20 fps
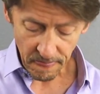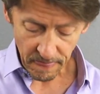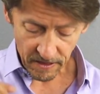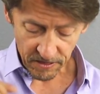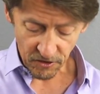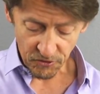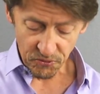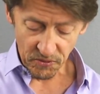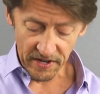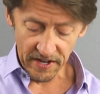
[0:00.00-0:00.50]

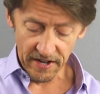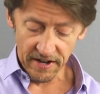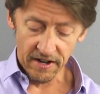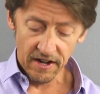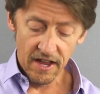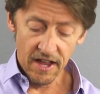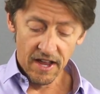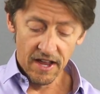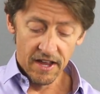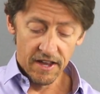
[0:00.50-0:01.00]
This one
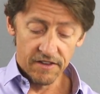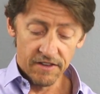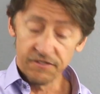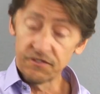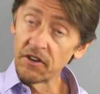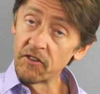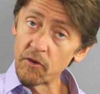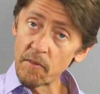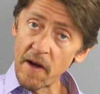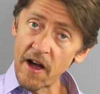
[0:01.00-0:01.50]
here,
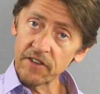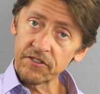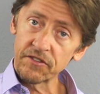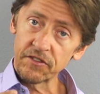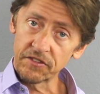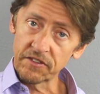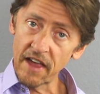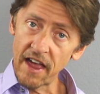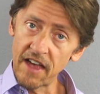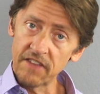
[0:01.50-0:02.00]
silver box
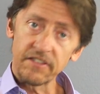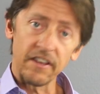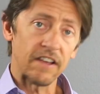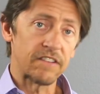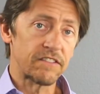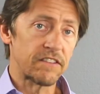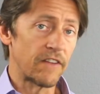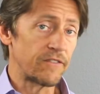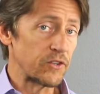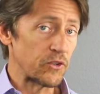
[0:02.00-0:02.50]
Taz, like I
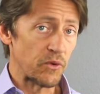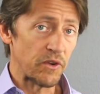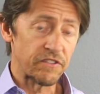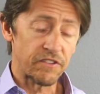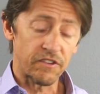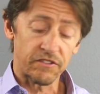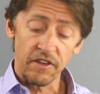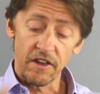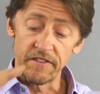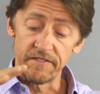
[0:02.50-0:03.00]
said, for
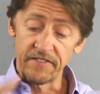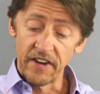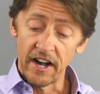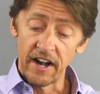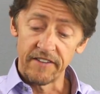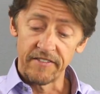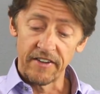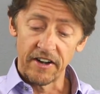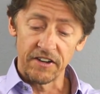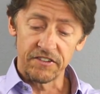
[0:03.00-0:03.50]
2600,
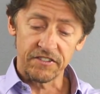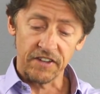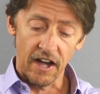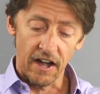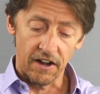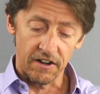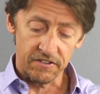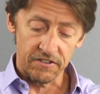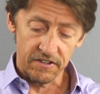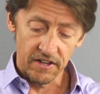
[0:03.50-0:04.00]
very, very
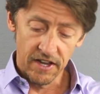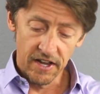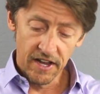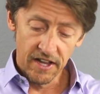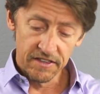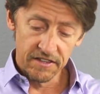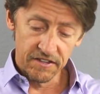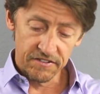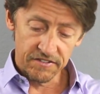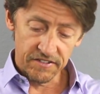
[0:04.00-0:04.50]
scarce.
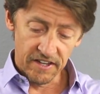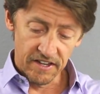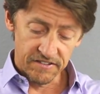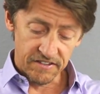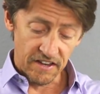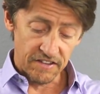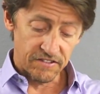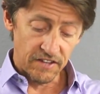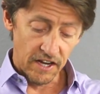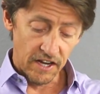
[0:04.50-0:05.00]
This is
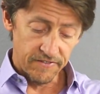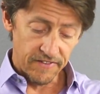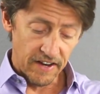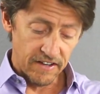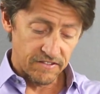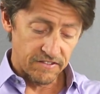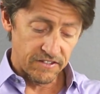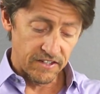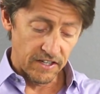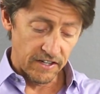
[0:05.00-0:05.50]
a
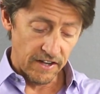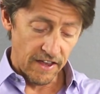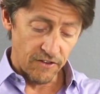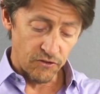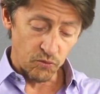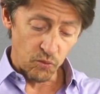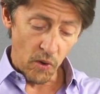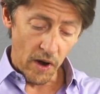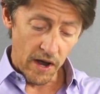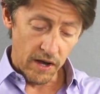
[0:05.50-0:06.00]
cellophane seal
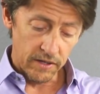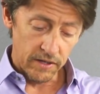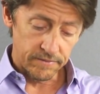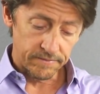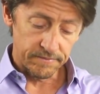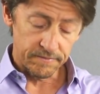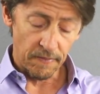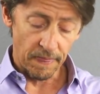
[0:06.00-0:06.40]
as well.